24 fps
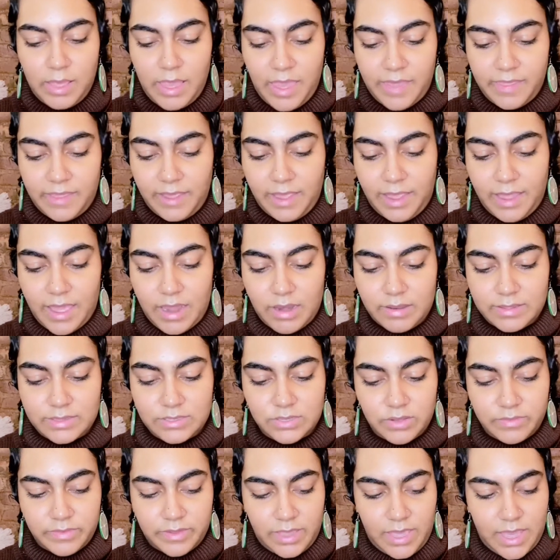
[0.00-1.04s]
think I got this
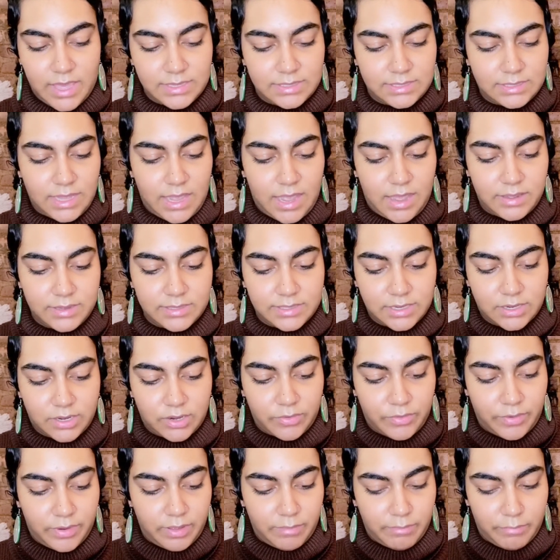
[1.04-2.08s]
off of Yes Style. It's a
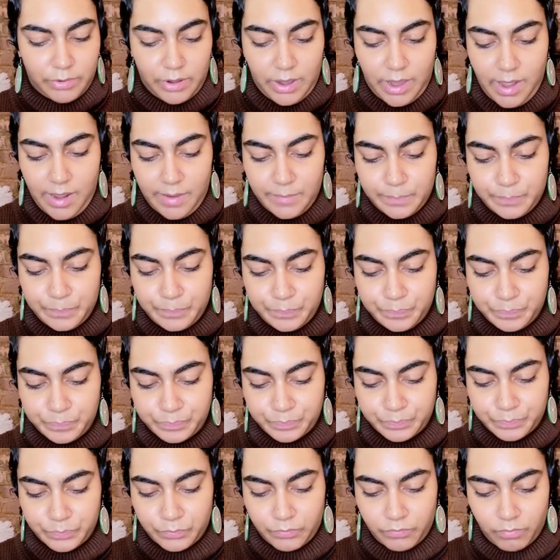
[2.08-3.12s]
Korean brand.
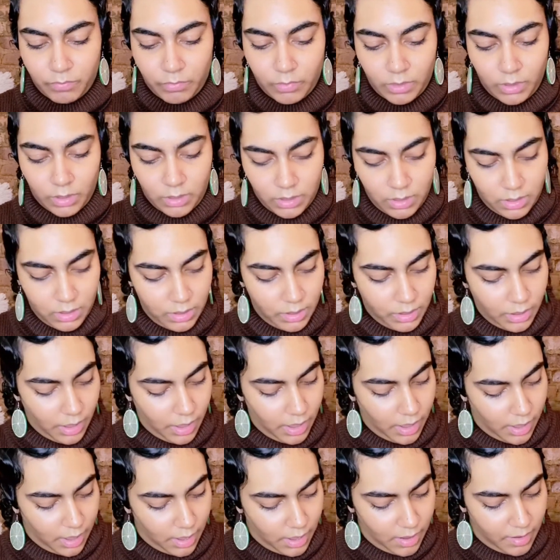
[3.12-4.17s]

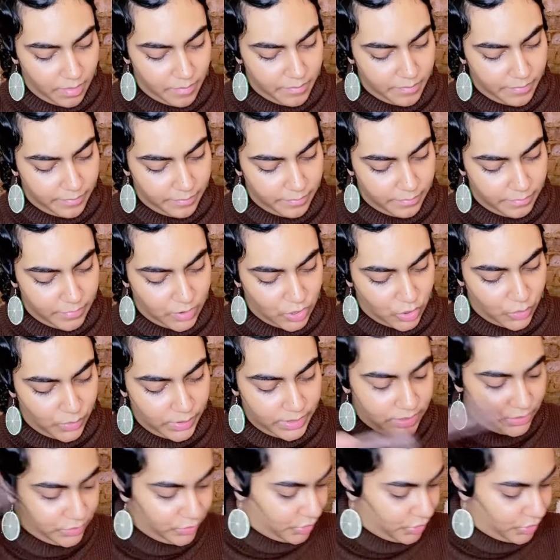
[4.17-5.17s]
McQueen New